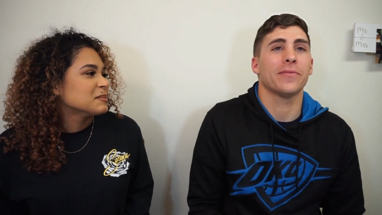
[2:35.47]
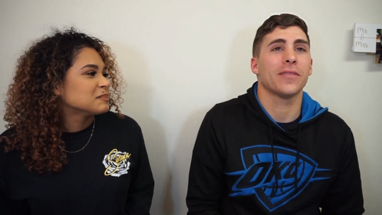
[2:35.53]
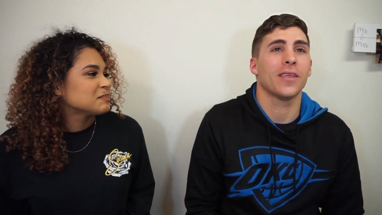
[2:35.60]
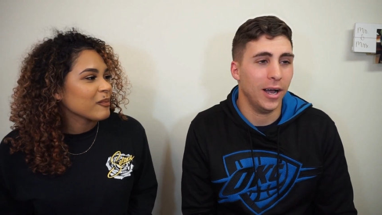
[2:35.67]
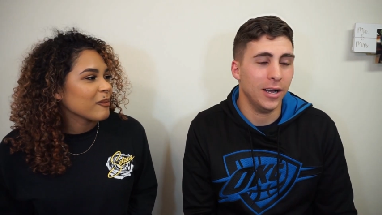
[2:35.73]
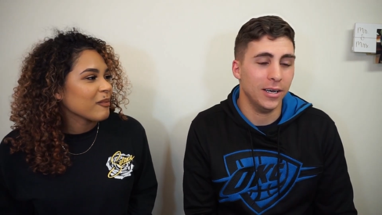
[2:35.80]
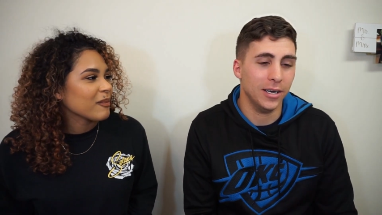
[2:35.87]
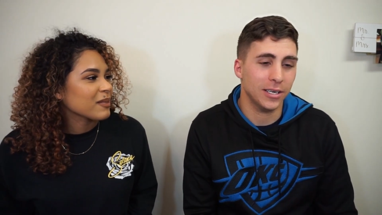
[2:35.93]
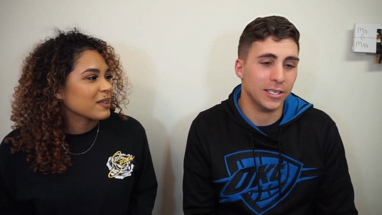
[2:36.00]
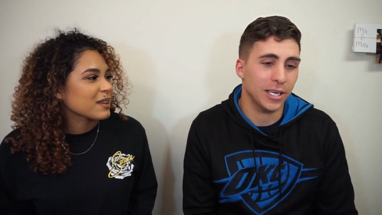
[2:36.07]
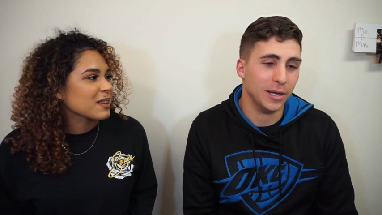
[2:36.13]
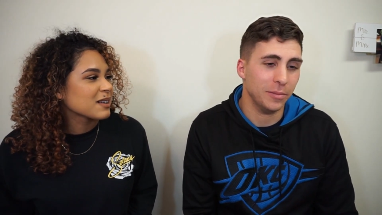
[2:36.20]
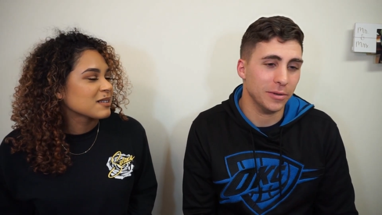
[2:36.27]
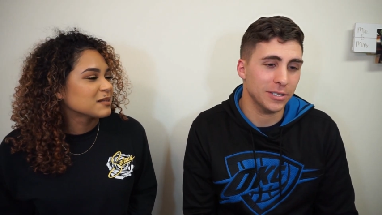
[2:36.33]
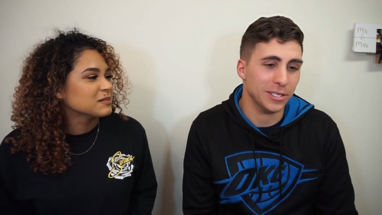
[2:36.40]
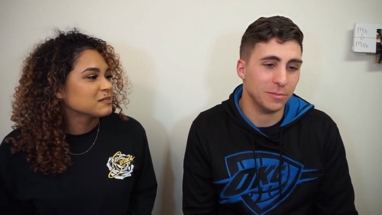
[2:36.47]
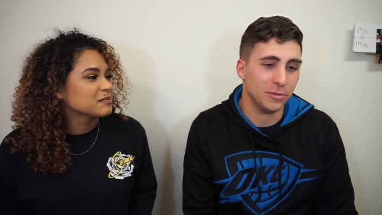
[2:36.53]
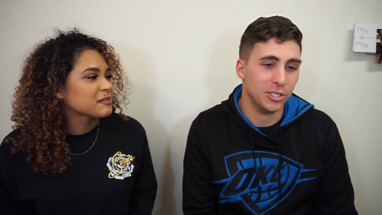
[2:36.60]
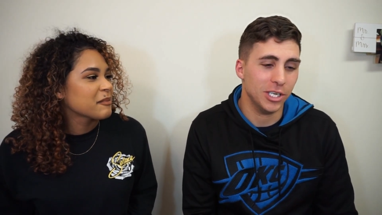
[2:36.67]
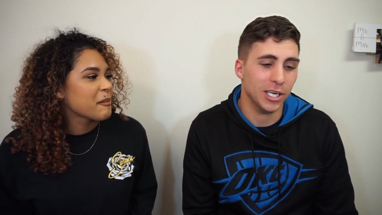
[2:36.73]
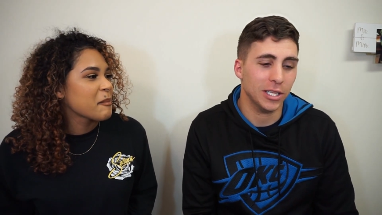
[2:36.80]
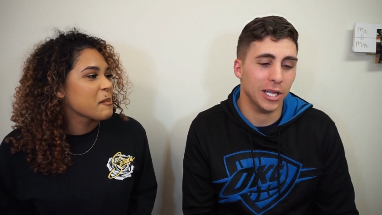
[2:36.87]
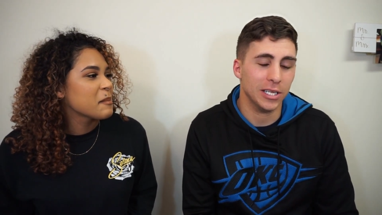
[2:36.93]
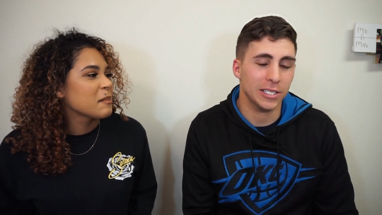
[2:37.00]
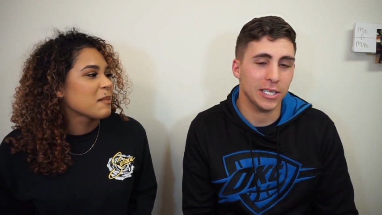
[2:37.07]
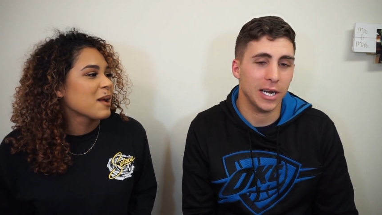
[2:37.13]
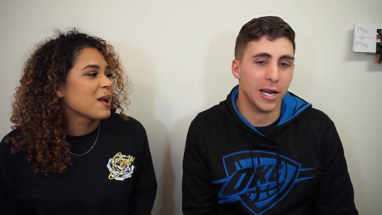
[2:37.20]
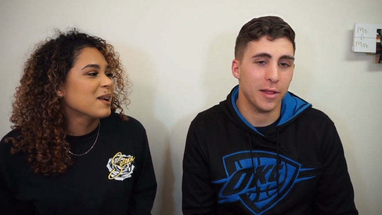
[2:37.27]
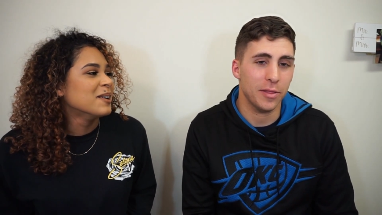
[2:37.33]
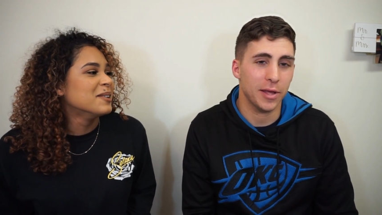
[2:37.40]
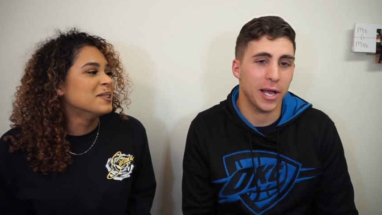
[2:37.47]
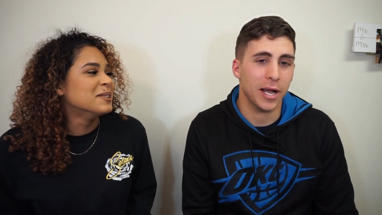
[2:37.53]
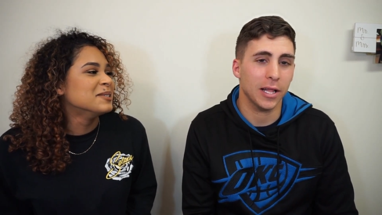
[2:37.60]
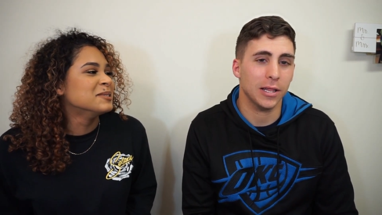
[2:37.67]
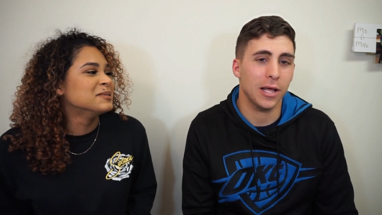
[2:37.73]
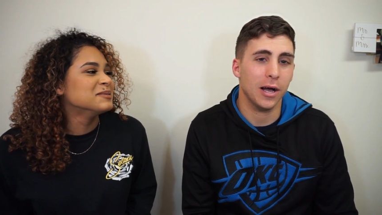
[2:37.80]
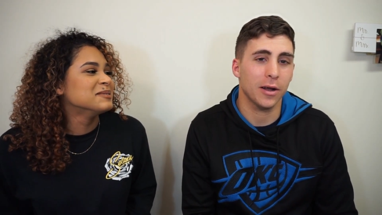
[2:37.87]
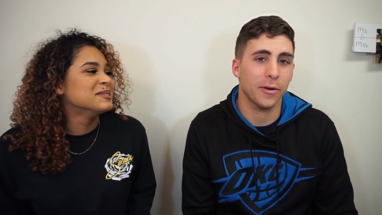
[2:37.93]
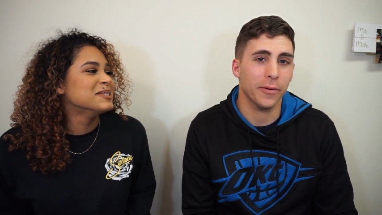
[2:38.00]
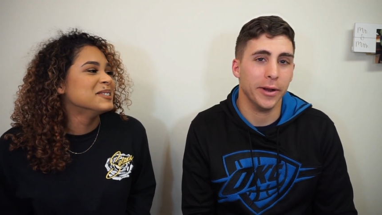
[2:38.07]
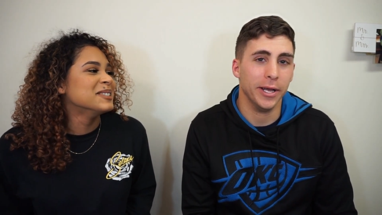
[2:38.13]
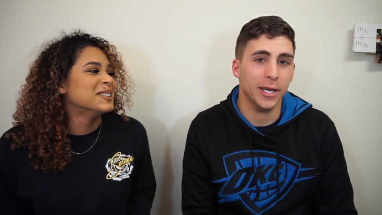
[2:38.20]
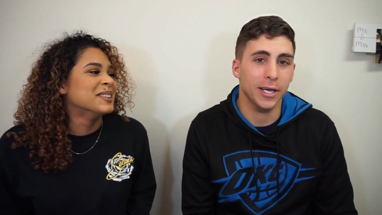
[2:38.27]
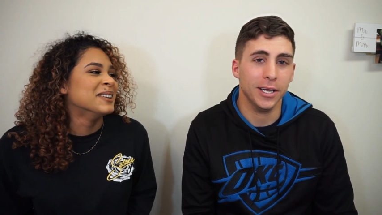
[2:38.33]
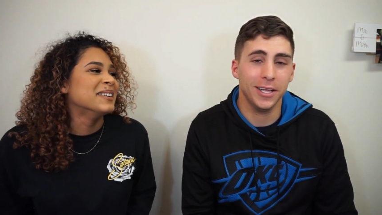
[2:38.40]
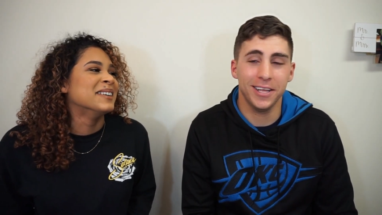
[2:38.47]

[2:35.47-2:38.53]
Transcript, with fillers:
Speaker 1: I hooked up with some chick last night. I think I got logorrhea.